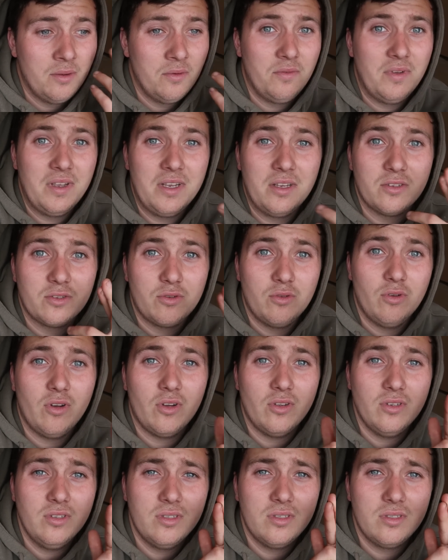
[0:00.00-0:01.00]
Fingers
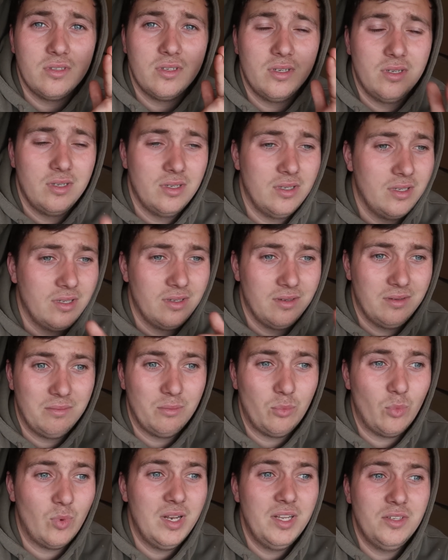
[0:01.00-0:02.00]
crossed.
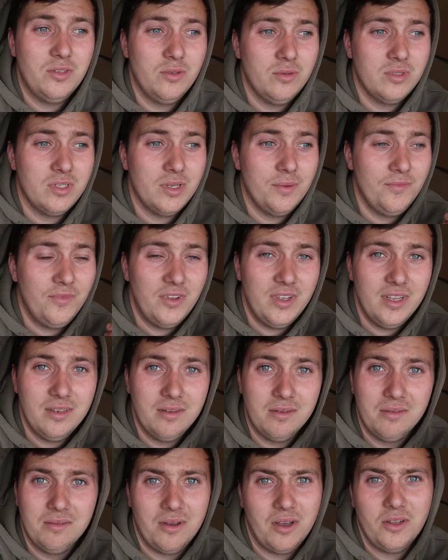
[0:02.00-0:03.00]
Will it do
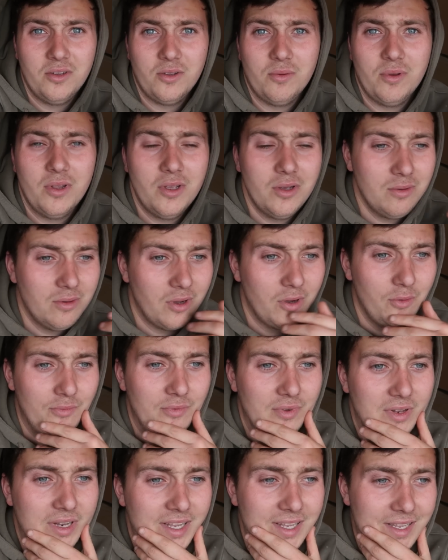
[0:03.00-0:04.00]
something? I don't know,
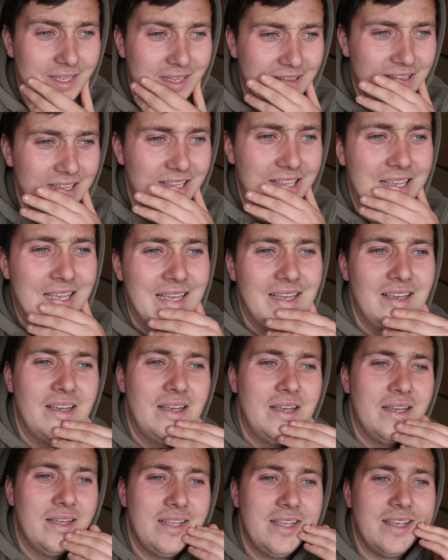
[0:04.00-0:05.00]
hopefully.
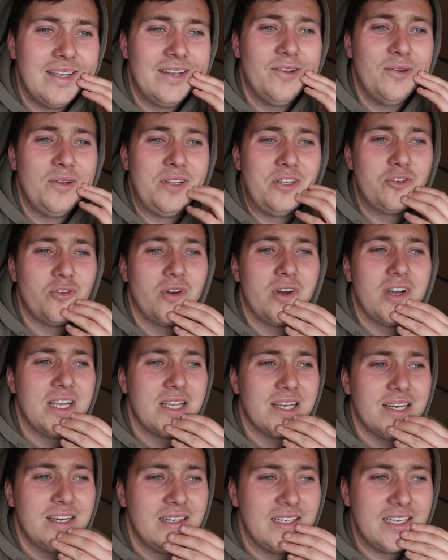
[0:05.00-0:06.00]
You can only try,
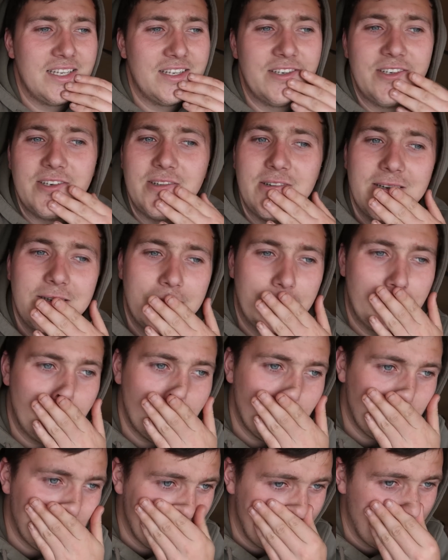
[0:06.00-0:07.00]
can't you?
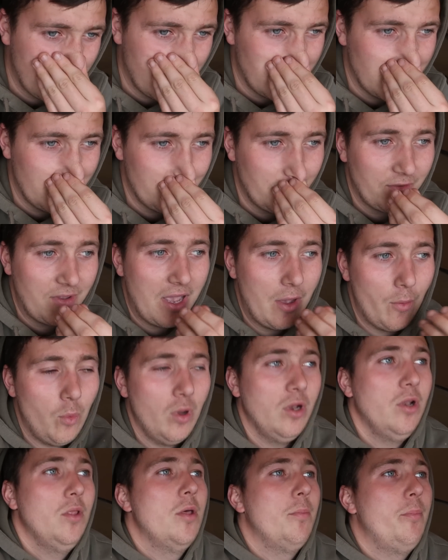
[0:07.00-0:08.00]
I've kept
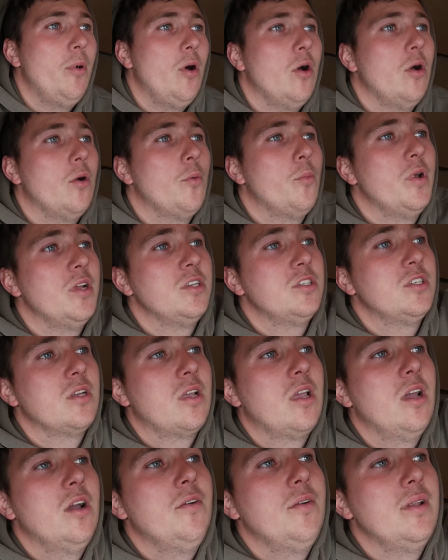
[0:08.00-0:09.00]
one on the bottom, which I
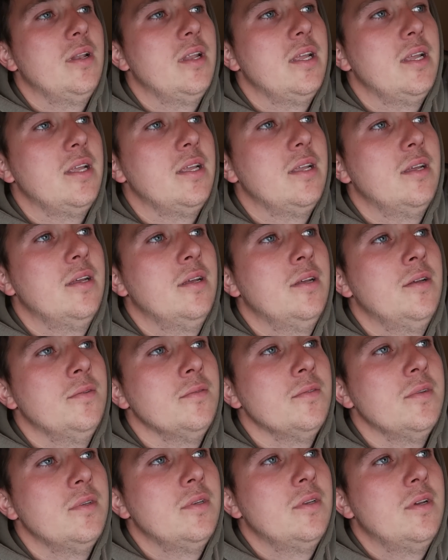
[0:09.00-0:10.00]
currently
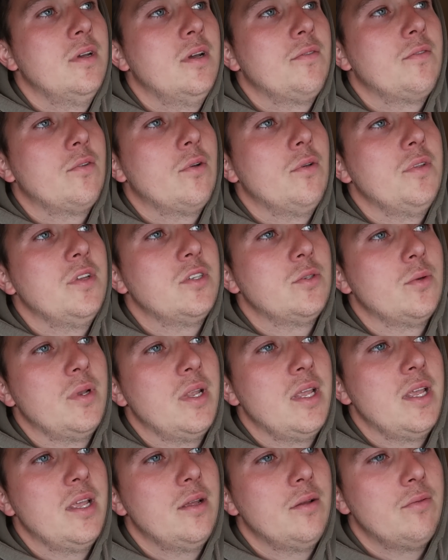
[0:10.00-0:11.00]
got this one
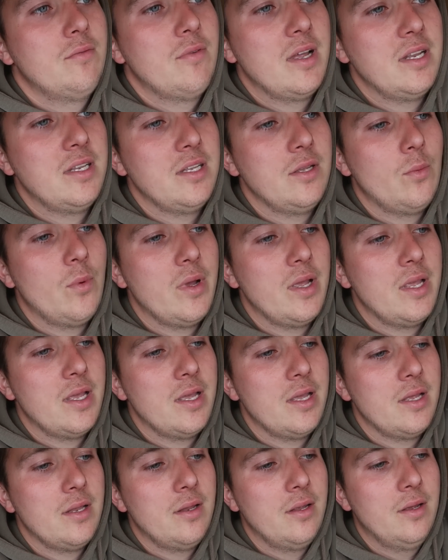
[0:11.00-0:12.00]
here ready,
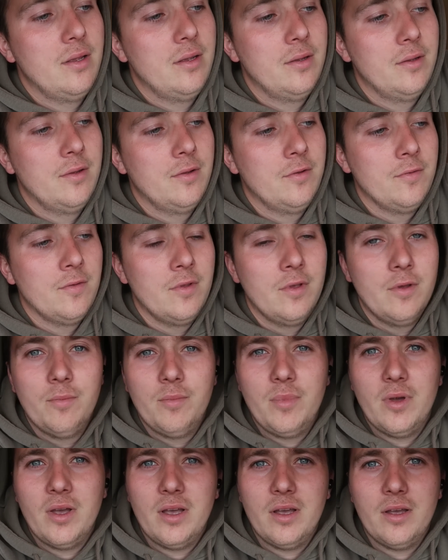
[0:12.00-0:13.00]
waiting.
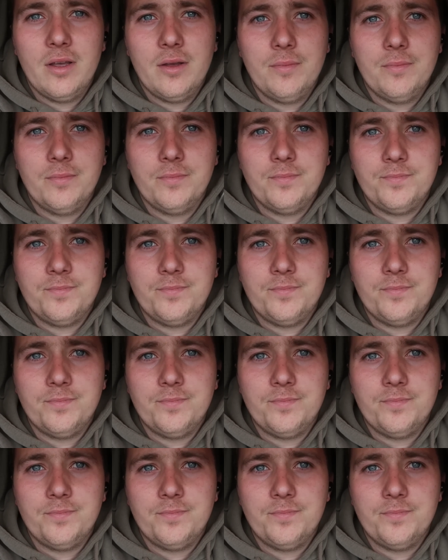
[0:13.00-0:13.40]
But